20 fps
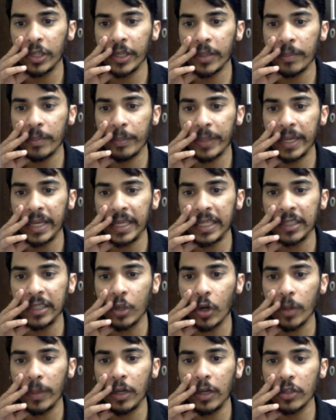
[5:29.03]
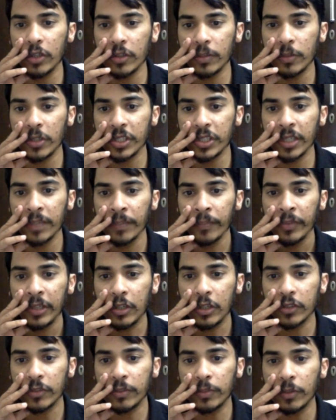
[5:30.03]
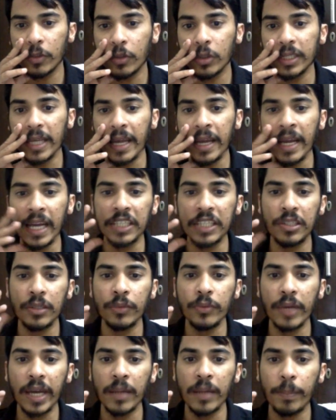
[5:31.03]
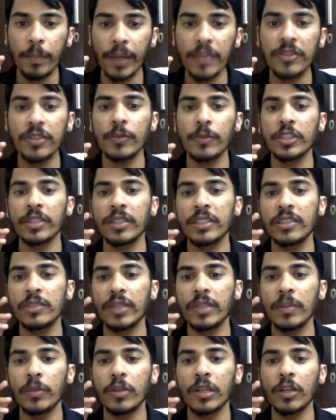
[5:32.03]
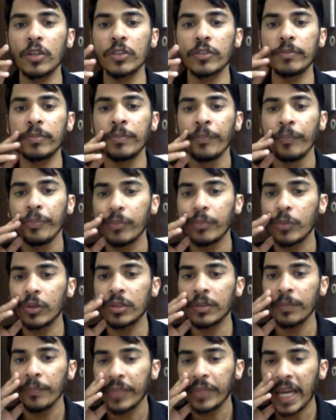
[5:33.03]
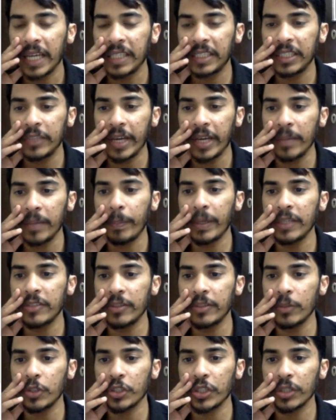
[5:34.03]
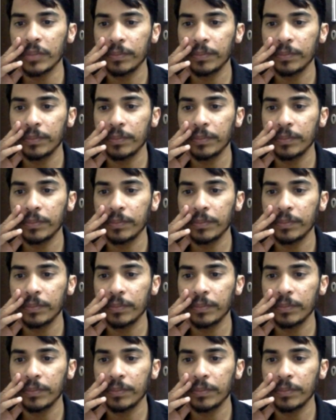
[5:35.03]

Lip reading: pain, global loss of motion, loss of both active and passive motion. That is very important. Loss of both active and passive motion.